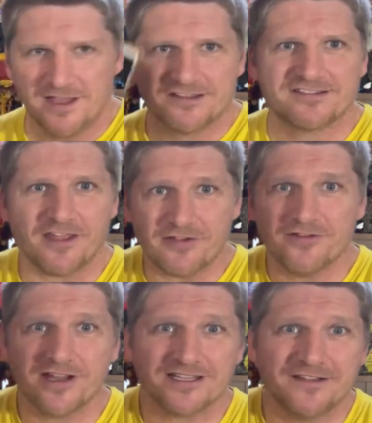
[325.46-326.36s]

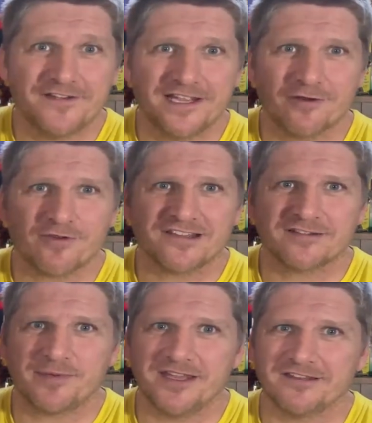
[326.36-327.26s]
Southern Living
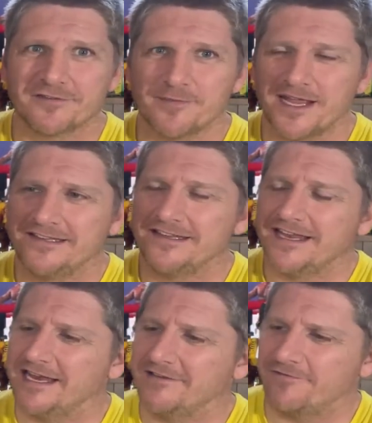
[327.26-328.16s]
Recipes from
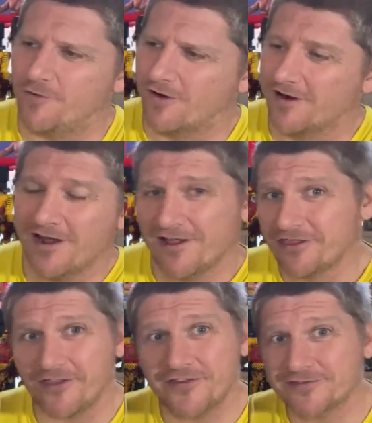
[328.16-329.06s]
1984.
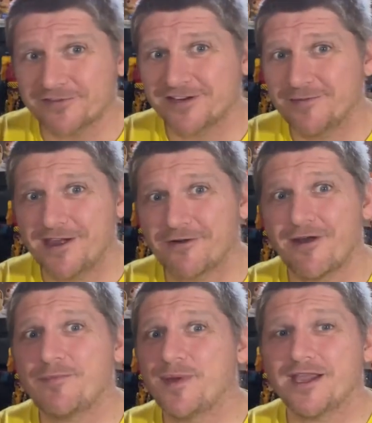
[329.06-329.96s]
Thought this was gonna be a
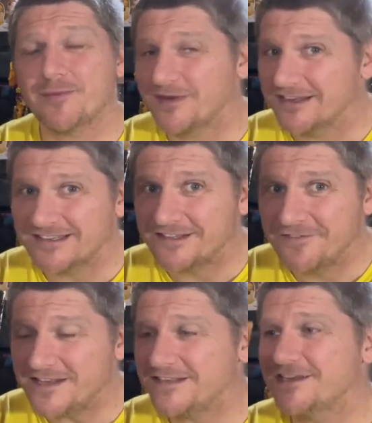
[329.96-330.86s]
great pickup because it's
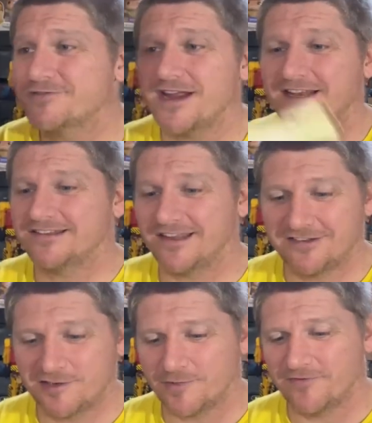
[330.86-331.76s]
vintage, right? It's
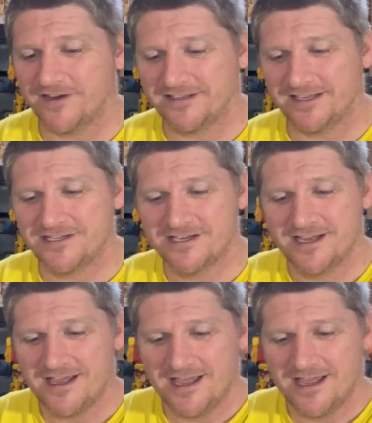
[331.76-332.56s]
like super vintage.